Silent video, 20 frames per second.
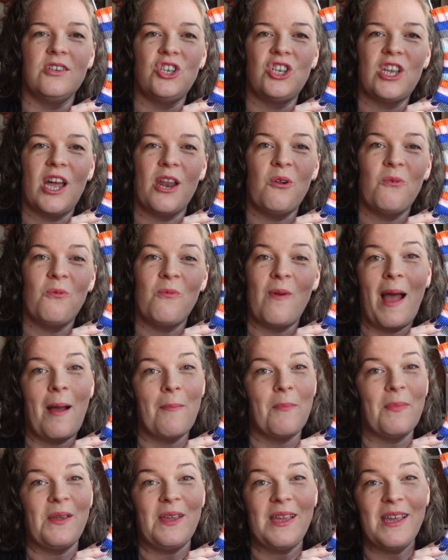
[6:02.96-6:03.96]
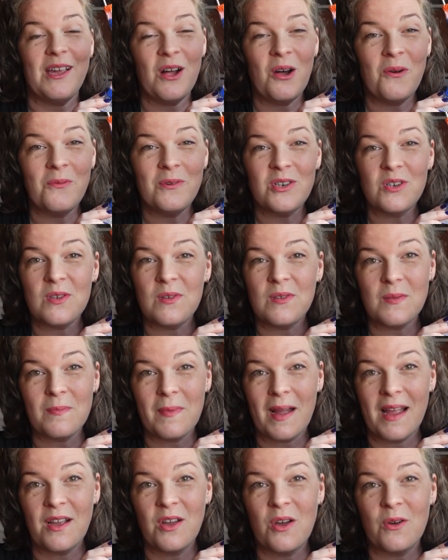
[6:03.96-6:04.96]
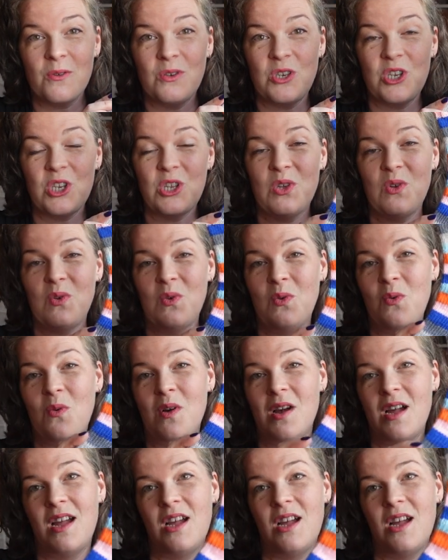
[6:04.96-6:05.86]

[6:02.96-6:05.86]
shadow wrap heel, which is my go-to